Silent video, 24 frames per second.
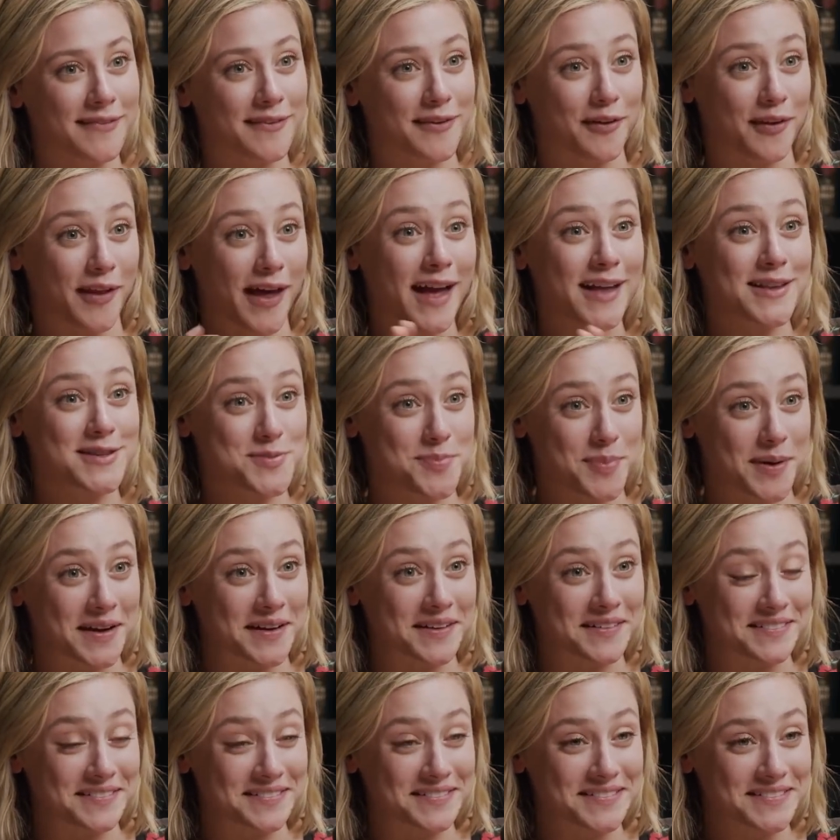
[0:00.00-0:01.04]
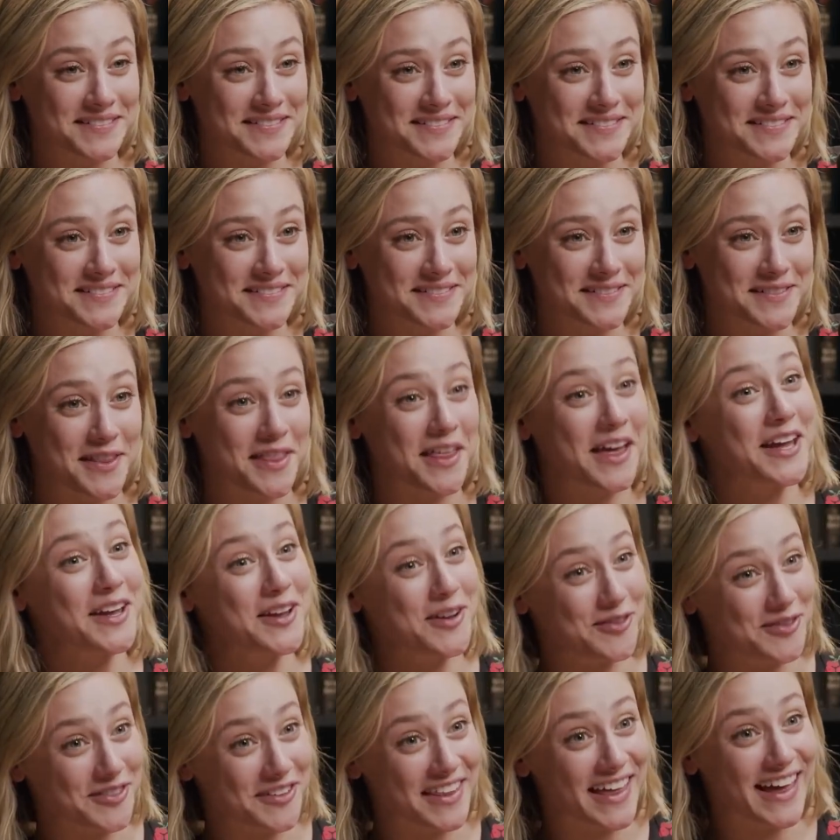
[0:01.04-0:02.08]
So that's been, thank
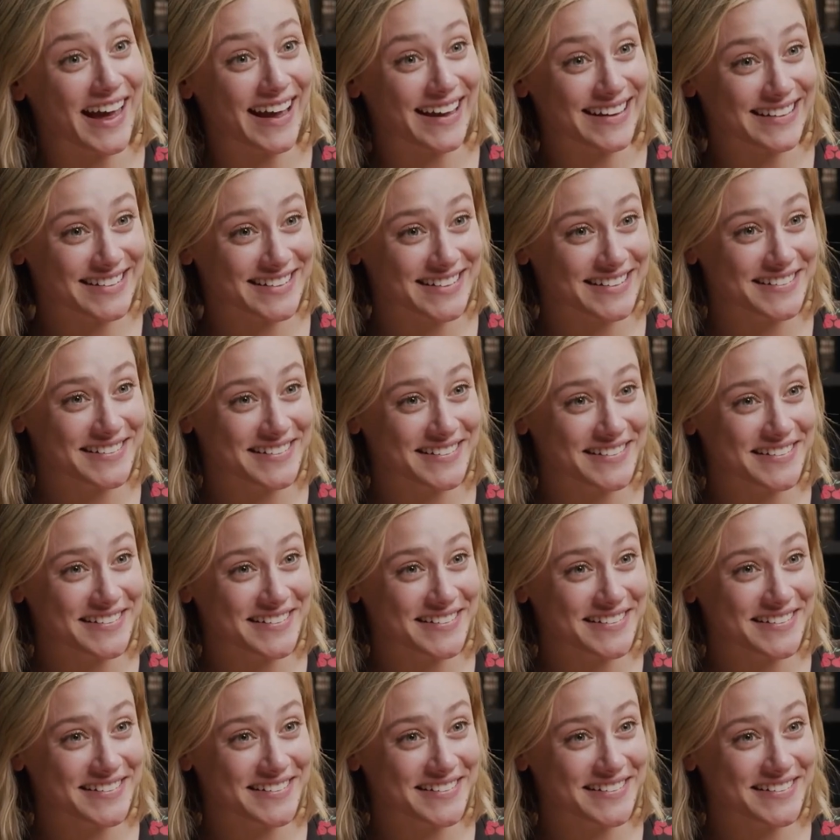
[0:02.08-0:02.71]
you for that.